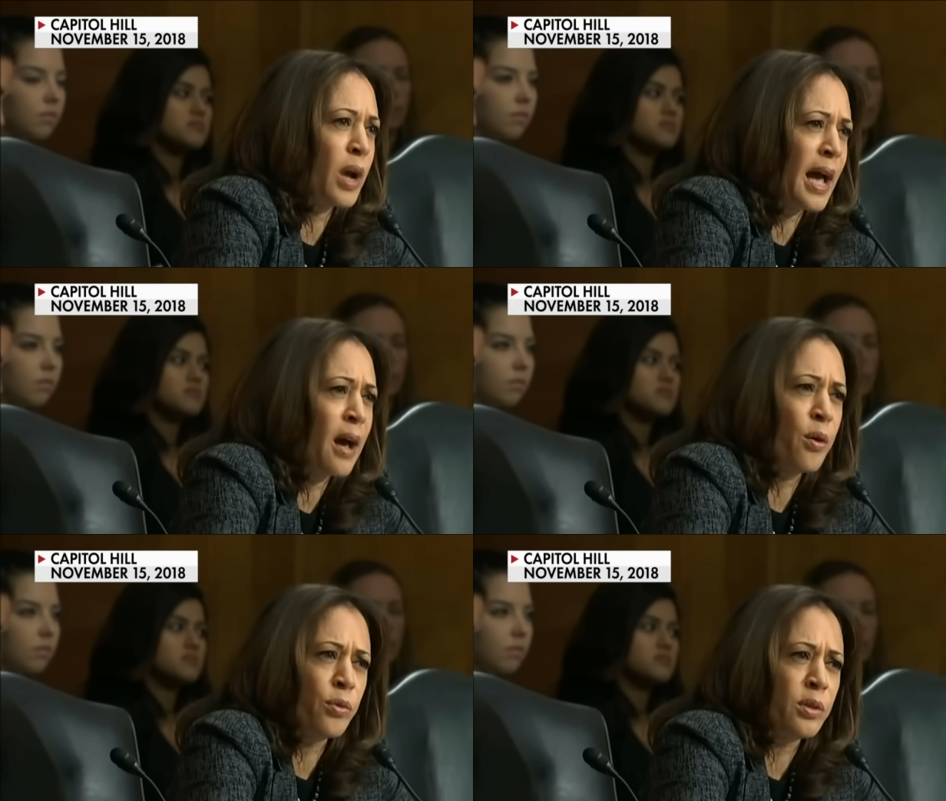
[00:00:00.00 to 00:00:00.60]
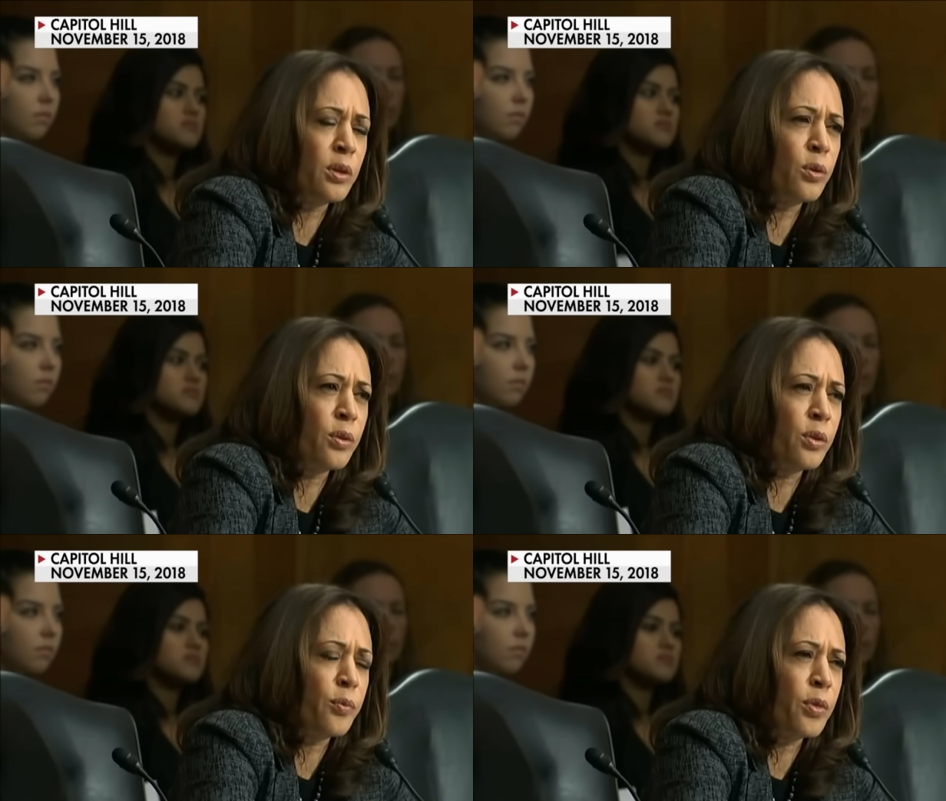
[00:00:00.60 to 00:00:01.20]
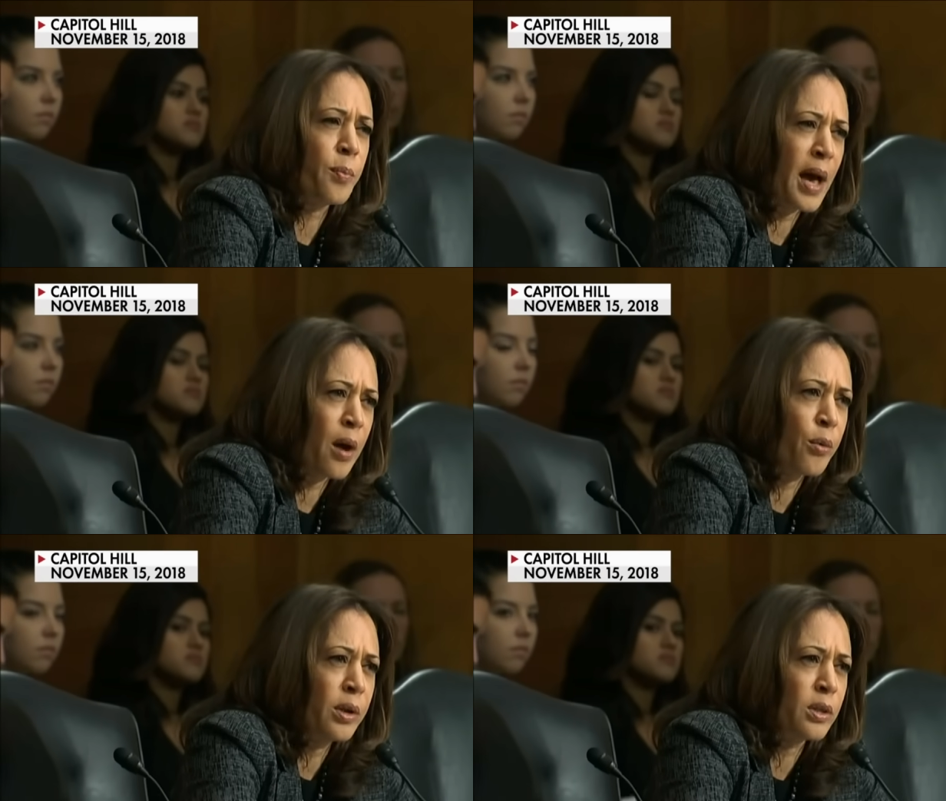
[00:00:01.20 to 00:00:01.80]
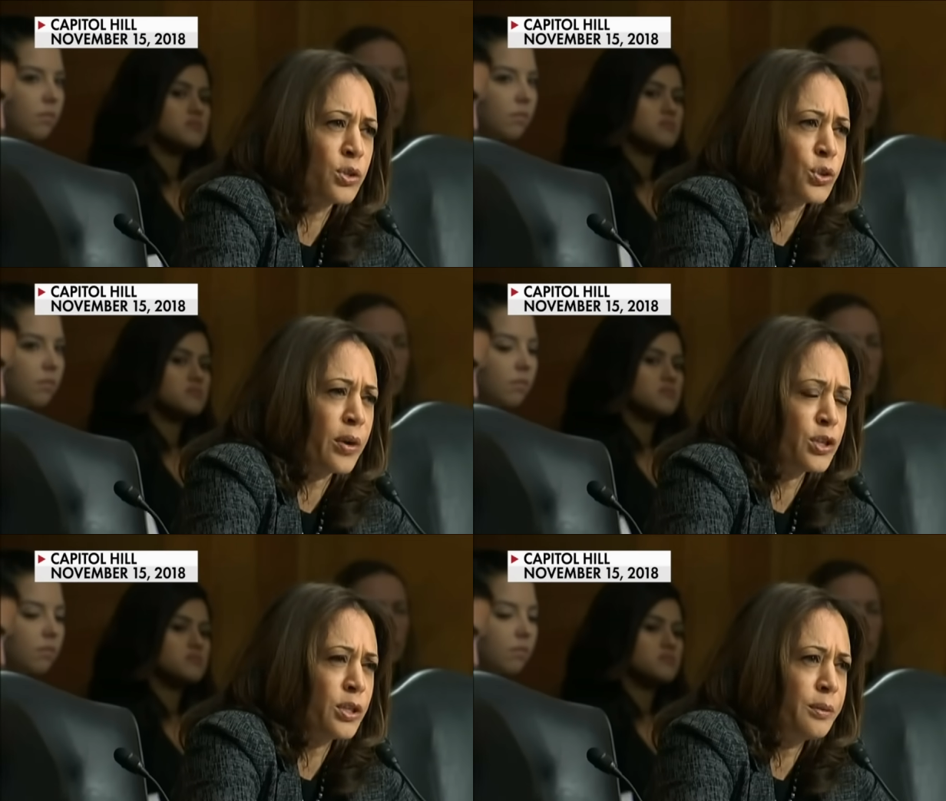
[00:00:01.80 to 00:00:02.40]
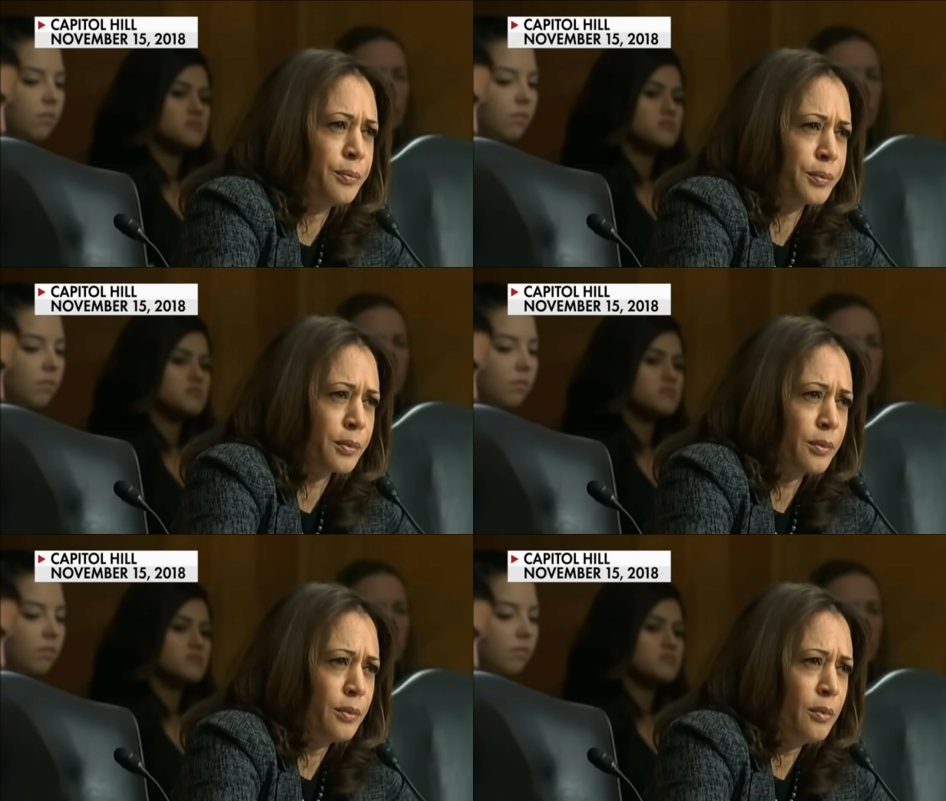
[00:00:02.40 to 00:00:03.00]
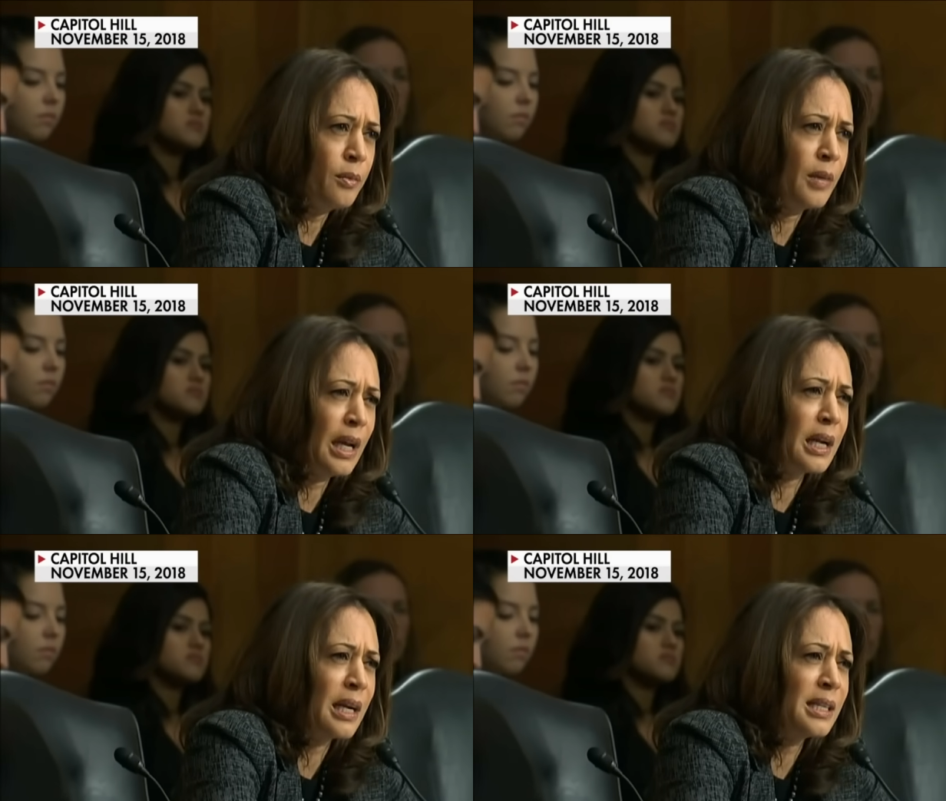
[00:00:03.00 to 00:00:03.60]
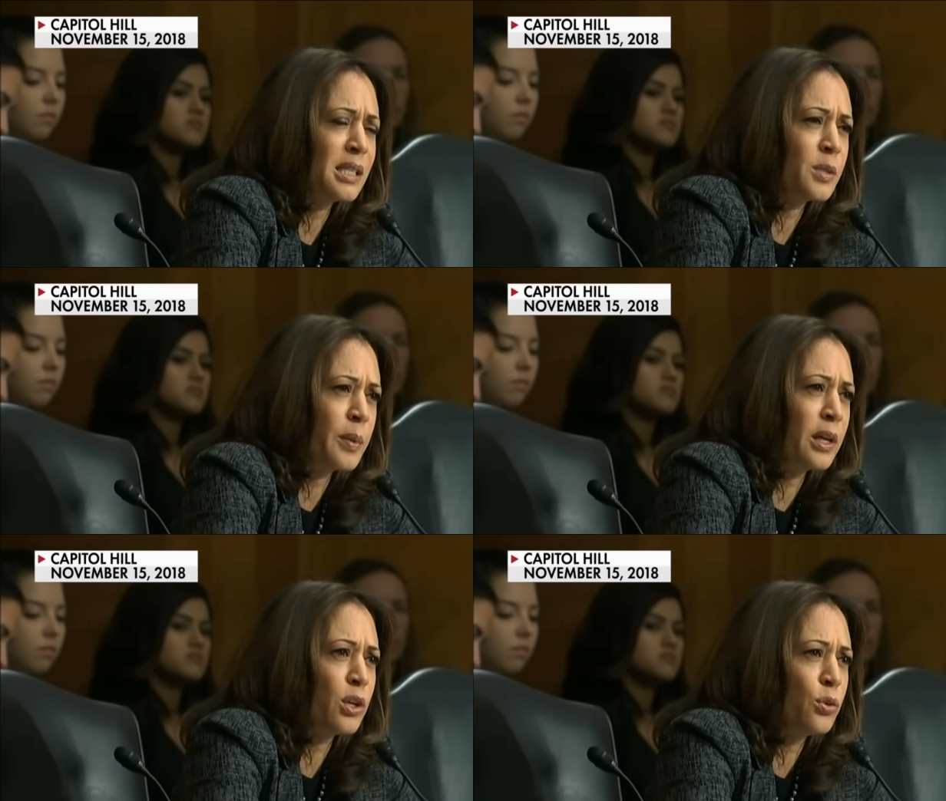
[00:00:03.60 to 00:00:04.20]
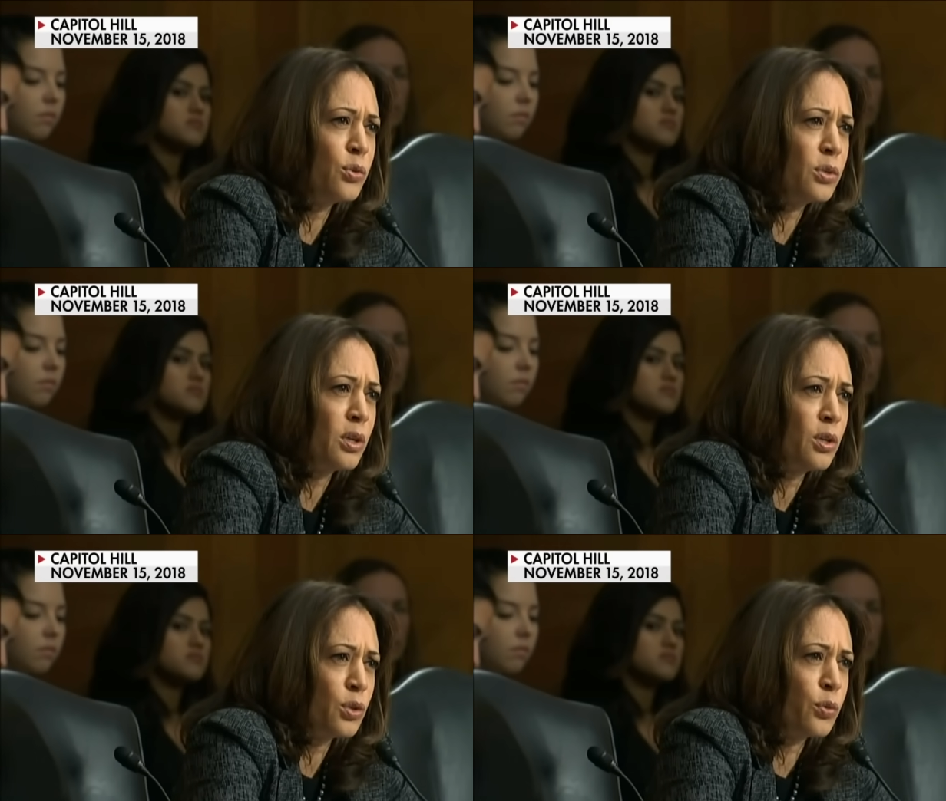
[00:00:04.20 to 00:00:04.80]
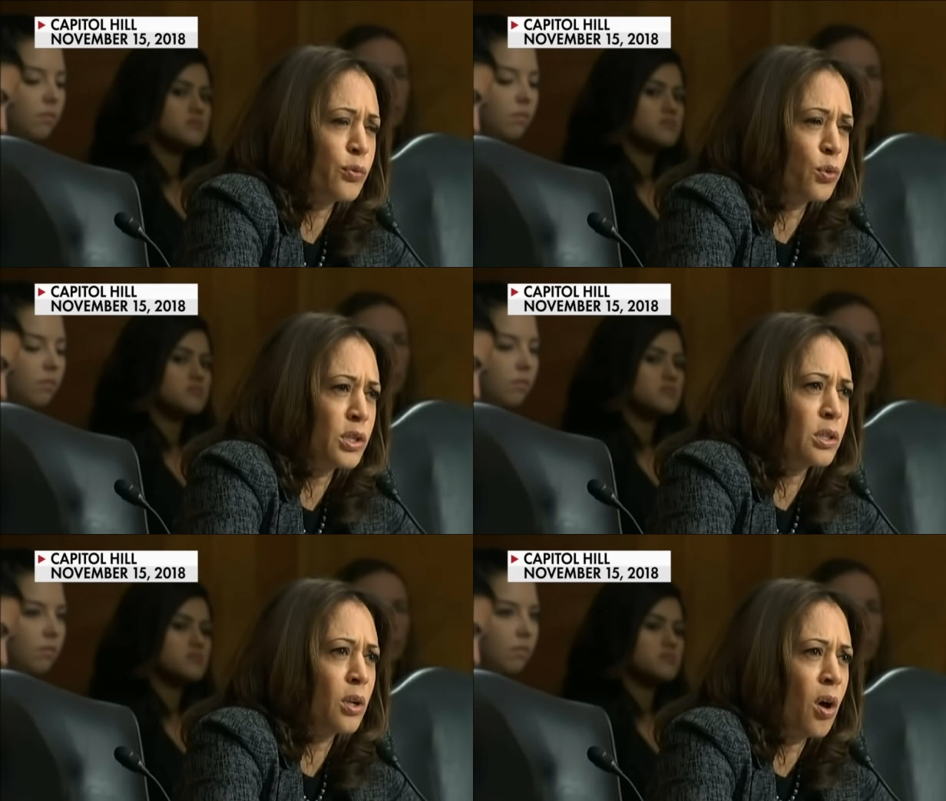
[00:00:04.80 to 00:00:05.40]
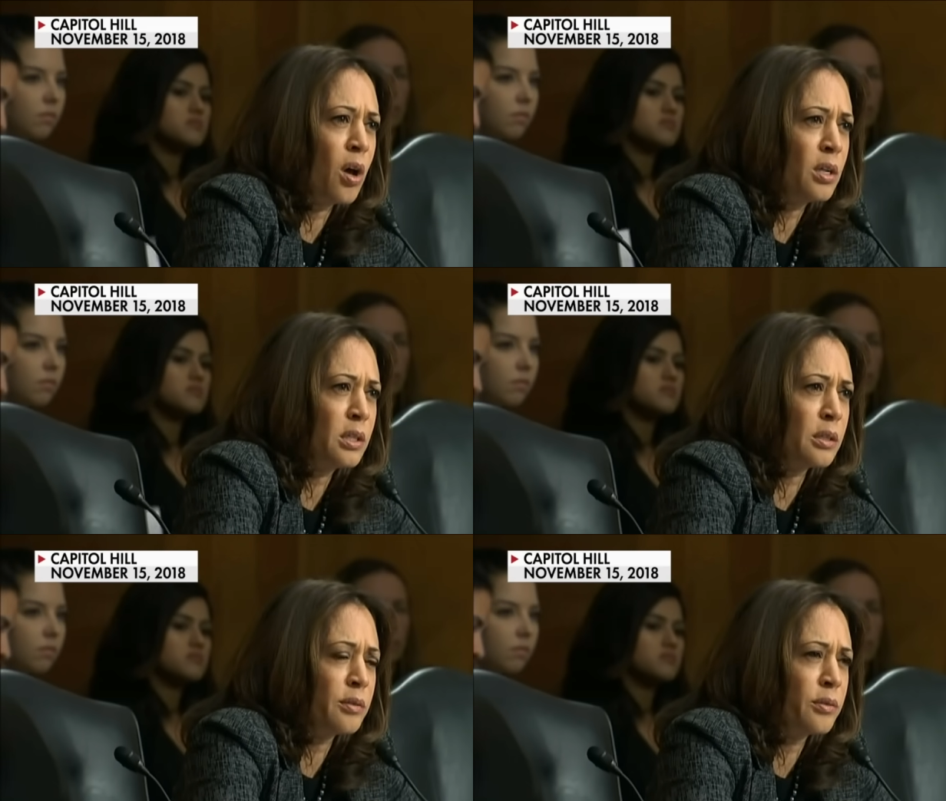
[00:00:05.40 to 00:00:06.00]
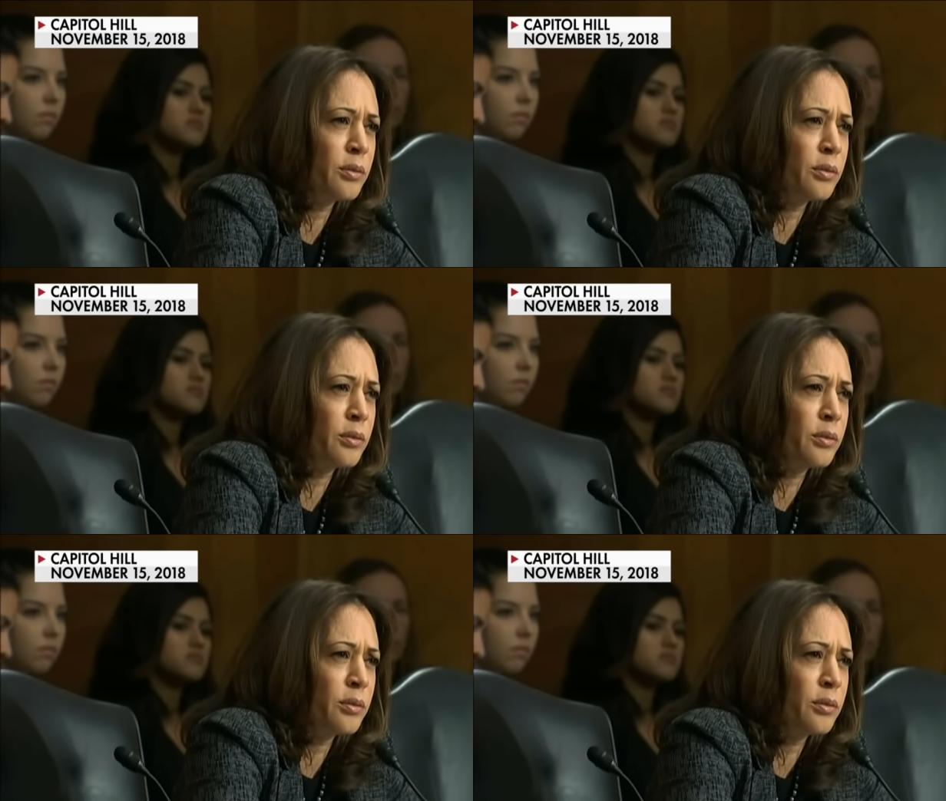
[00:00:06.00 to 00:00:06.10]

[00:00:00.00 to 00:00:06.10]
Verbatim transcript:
Speaker 1: how the, the, the power and the discretion at ICE is being used to enforce the laws?